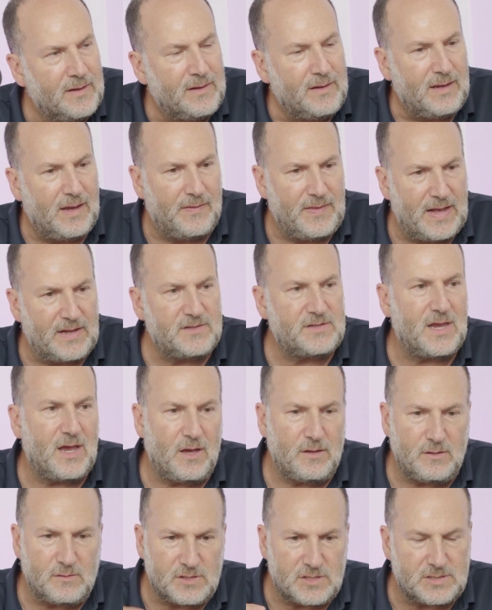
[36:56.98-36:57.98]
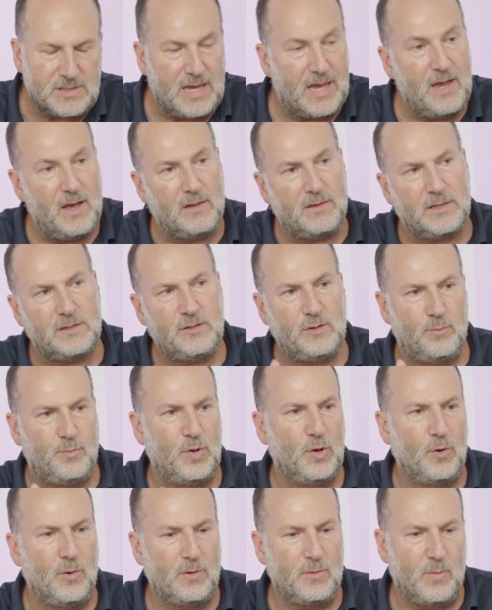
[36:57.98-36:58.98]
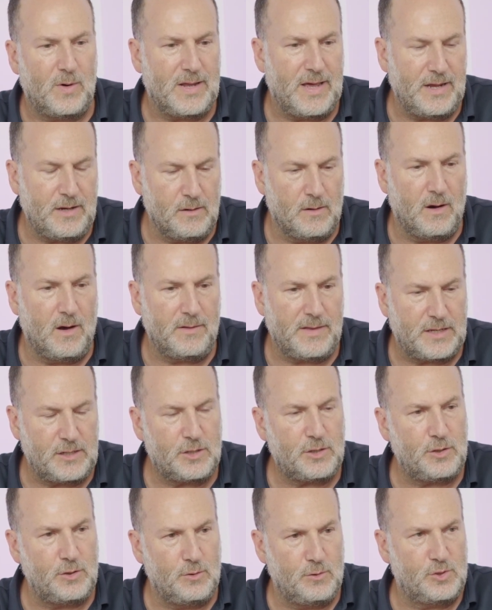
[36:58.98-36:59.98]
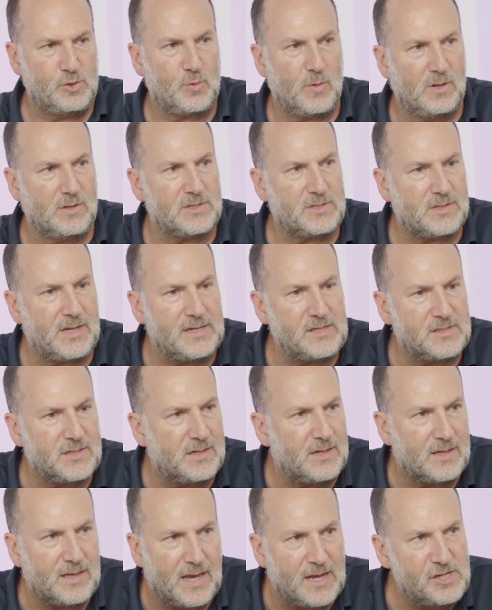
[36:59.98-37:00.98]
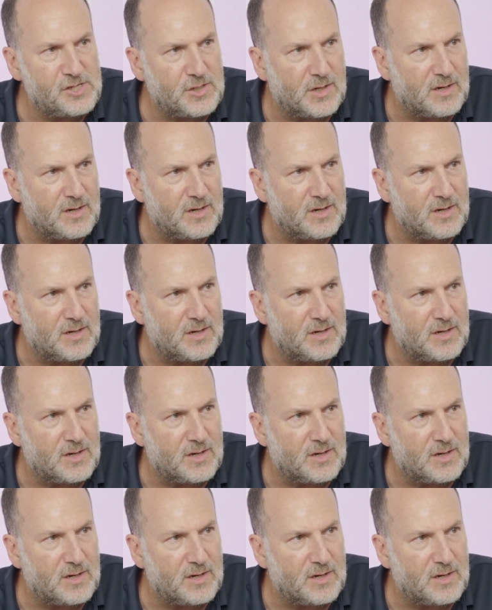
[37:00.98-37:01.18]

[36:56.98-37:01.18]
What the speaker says: And that's how you scale and you build what I call a huge real estate syndication